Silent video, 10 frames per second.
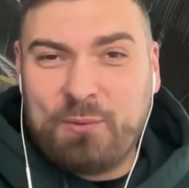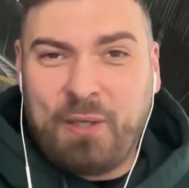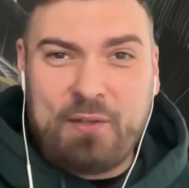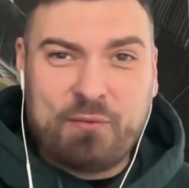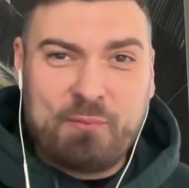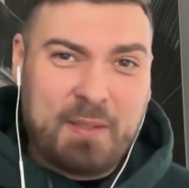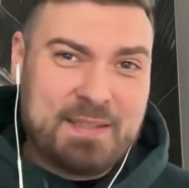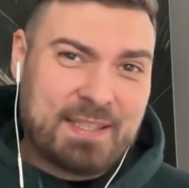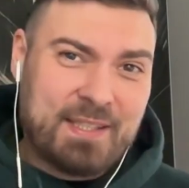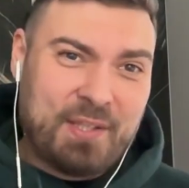We have
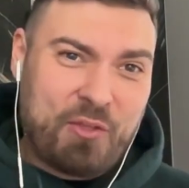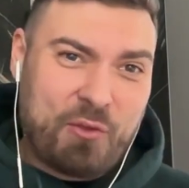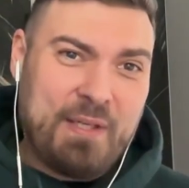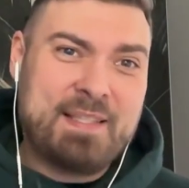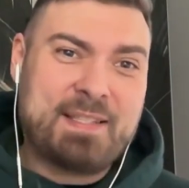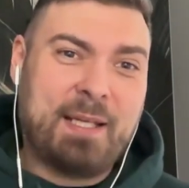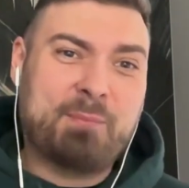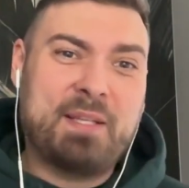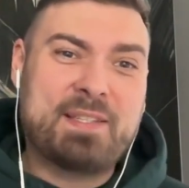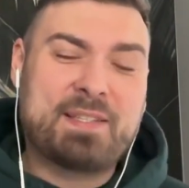basically 3
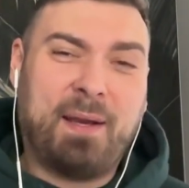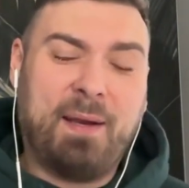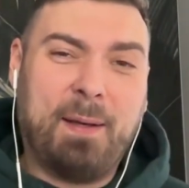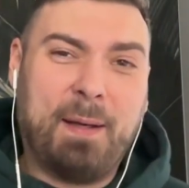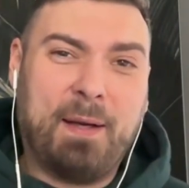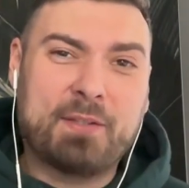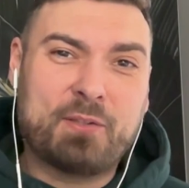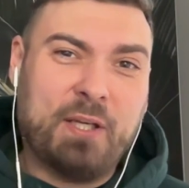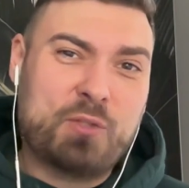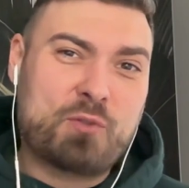segments
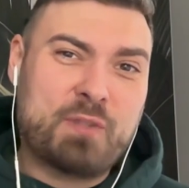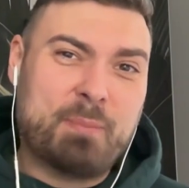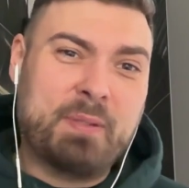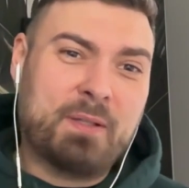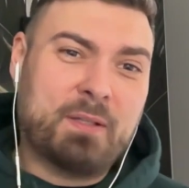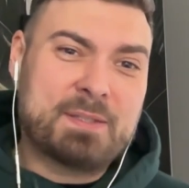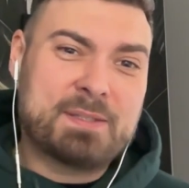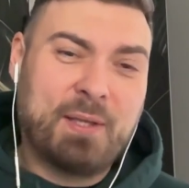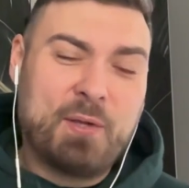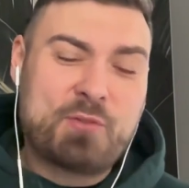under each of the pillars.